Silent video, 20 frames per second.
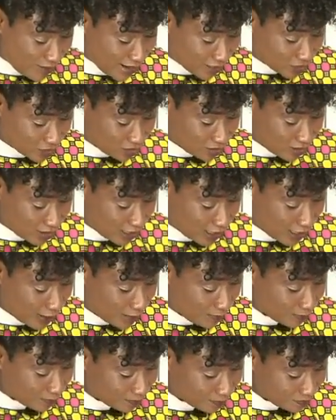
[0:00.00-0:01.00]
I'm about so now
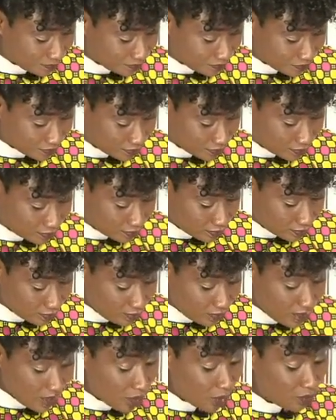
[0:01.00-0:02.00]
yet.
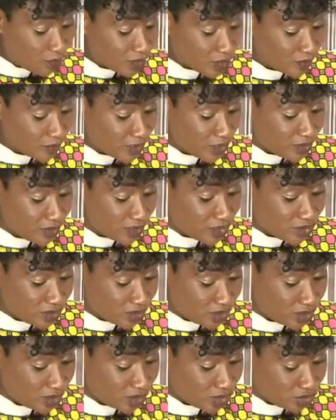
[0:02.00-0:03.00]
What were your
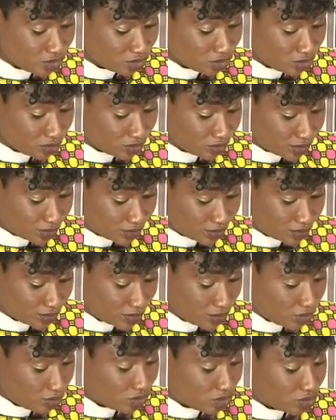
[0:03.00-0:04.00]
initial thoughts
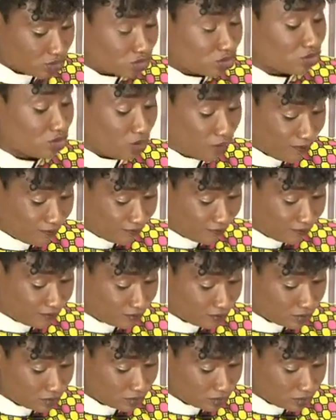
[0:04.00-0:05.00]
on
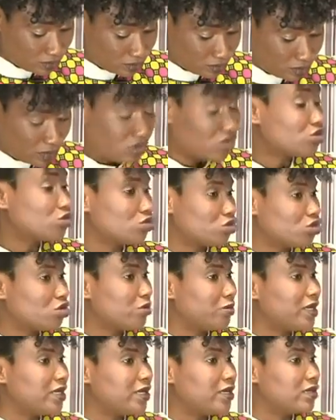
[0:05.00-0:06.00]

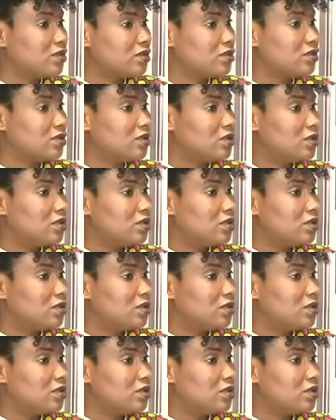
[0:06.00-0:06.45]
social media?